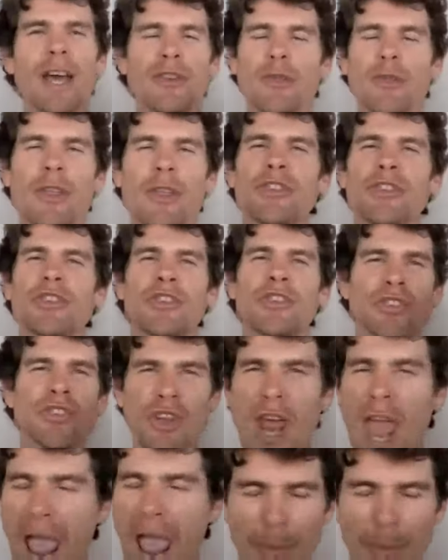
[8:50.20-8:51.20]
they just
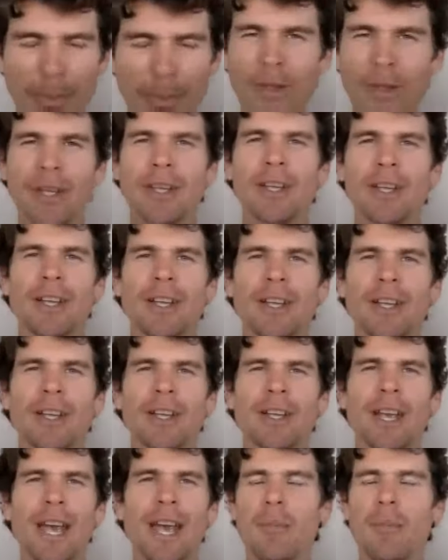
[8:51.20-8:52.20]
snap,
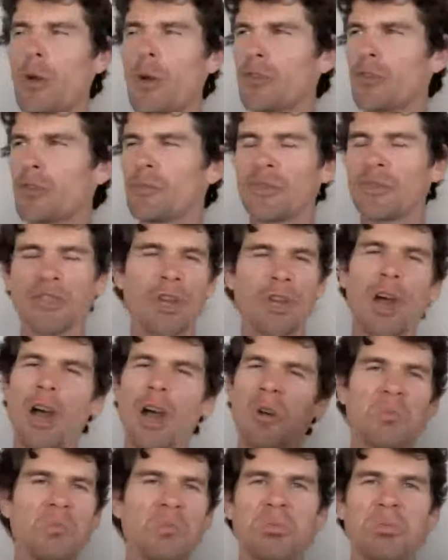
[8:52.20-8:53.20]
and most of them just go,
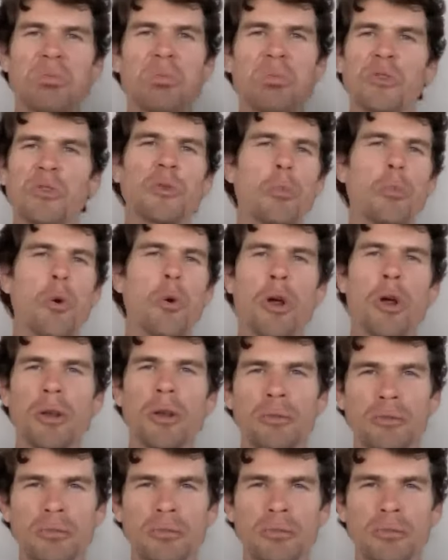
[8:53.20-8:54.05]
oh, what's the point?